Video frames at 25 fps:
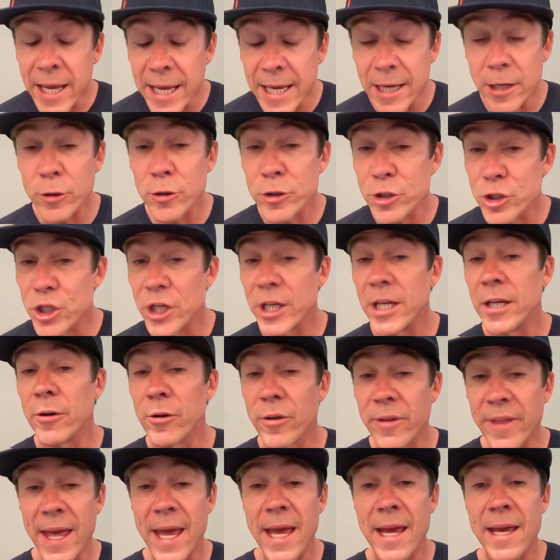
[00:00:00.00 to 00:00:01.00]
or she
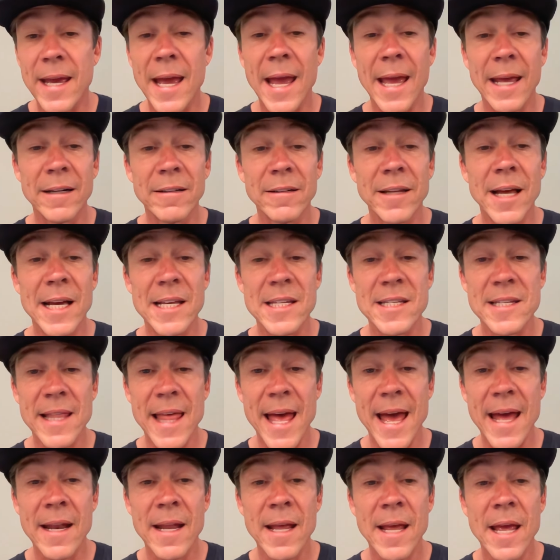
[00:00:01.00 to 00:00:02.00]
or they analyze
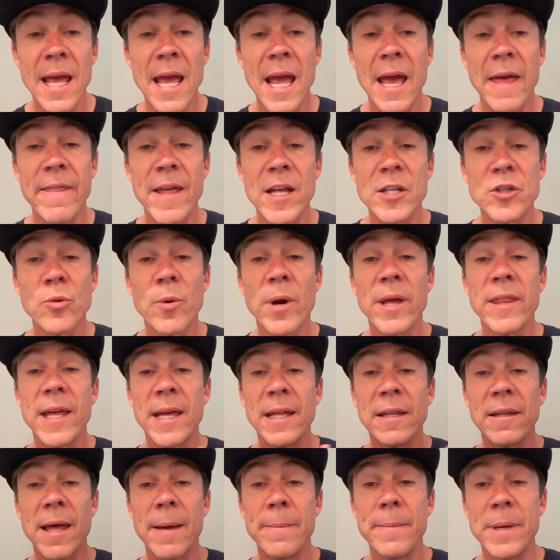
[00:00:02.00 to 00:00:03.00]
that, and that's why
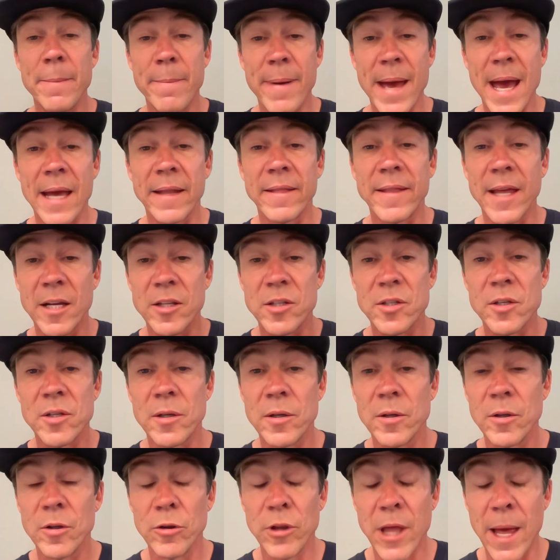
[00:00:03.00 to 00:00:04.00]
they let me back. That's
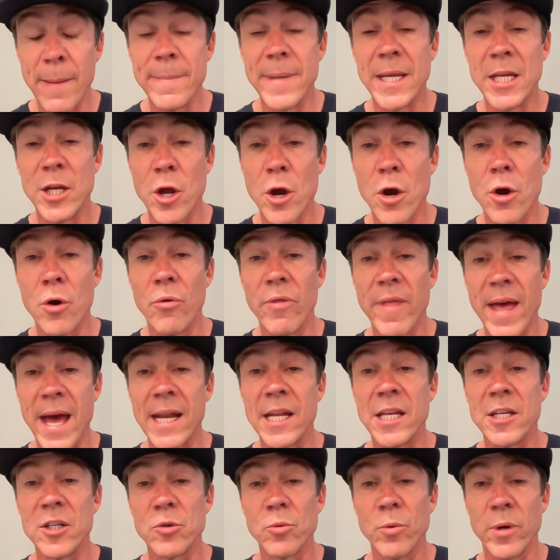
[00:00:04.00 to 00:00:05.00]
let me know
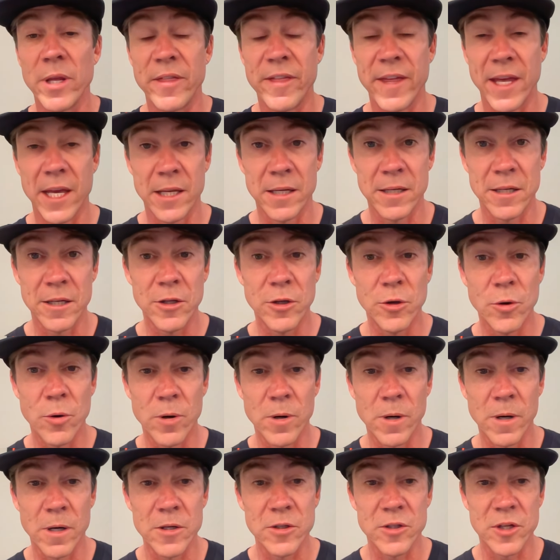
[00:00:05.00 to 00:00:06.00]
that is within
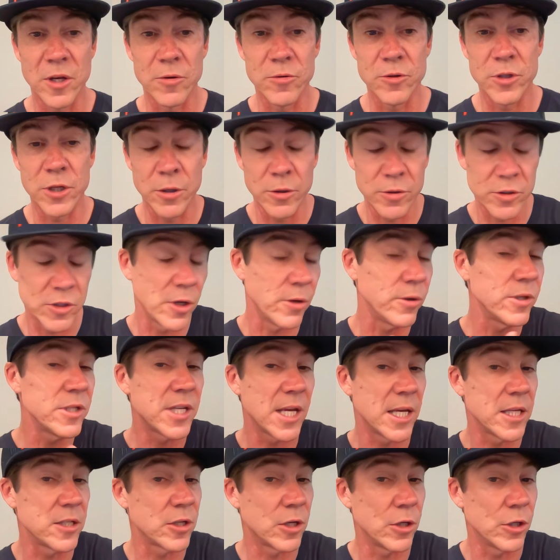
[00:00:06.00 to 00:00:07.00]
your zone two. So it
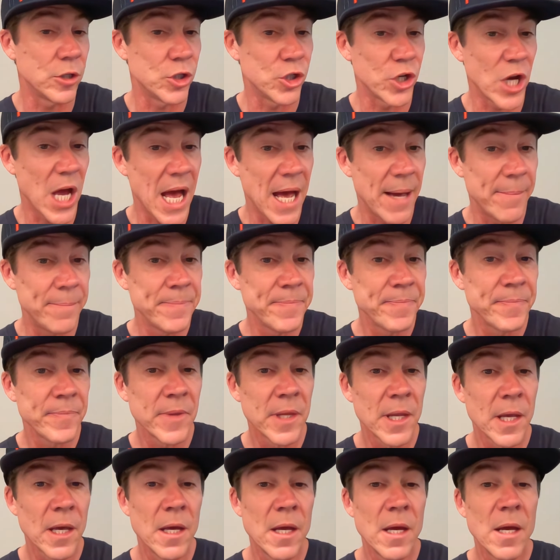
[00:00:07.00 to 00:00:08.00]
says good job.
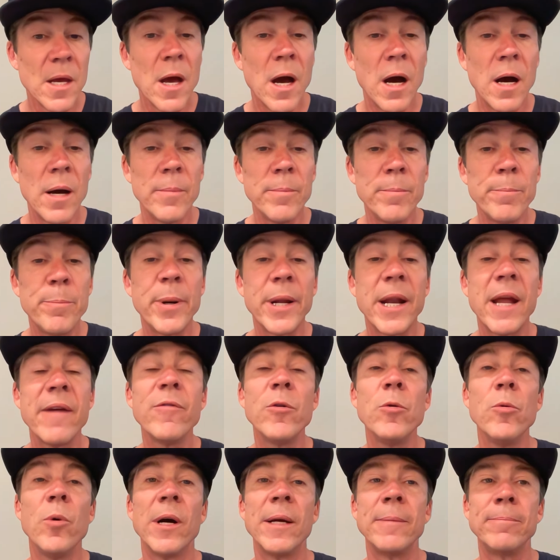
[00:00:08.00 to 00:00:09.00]
But
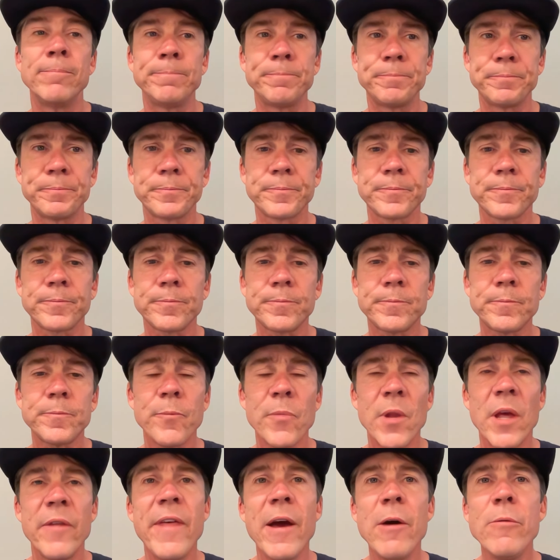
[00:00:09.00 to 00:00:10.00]
everyone,
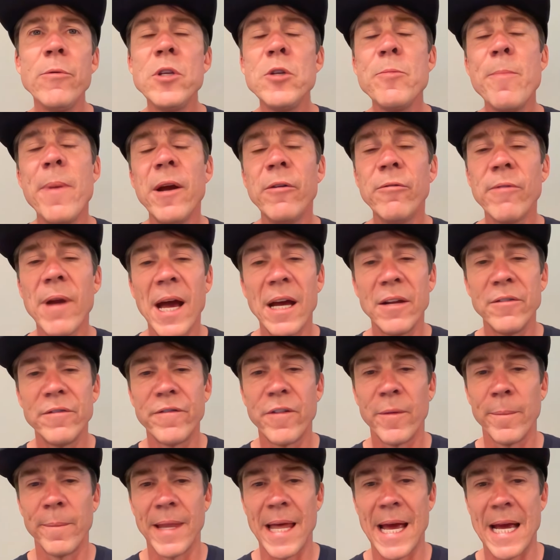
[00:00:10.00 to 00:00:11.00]
that was my ride
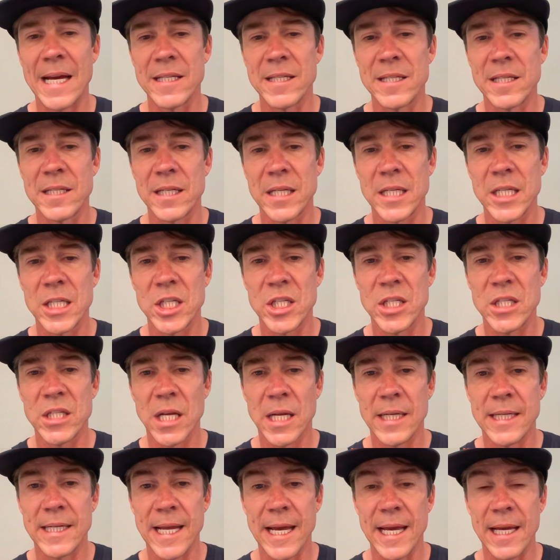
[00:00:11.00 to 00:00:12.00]
from last
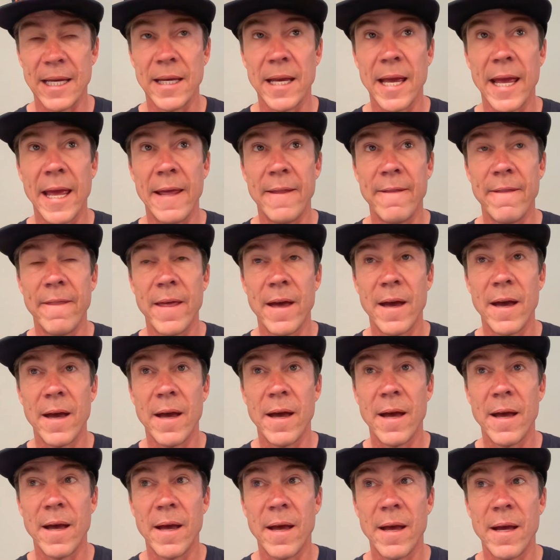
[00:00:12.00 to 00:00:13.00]
Sunday, and
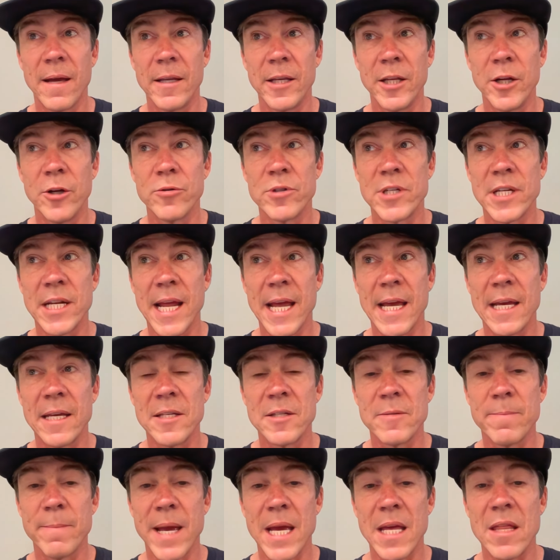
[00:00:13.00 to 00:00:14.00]
you know, today
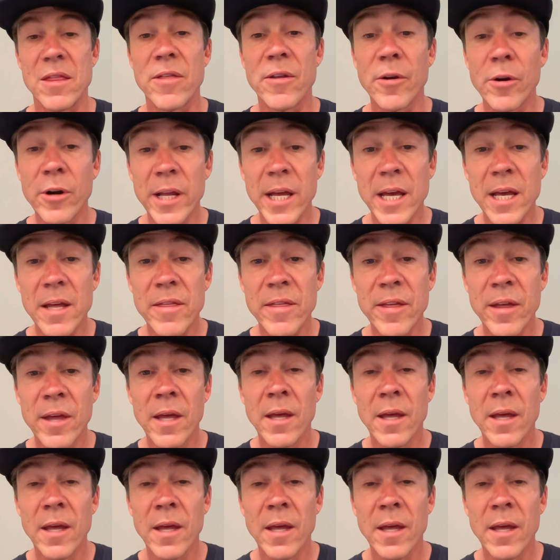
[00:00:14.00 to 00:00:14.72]
is May 30th.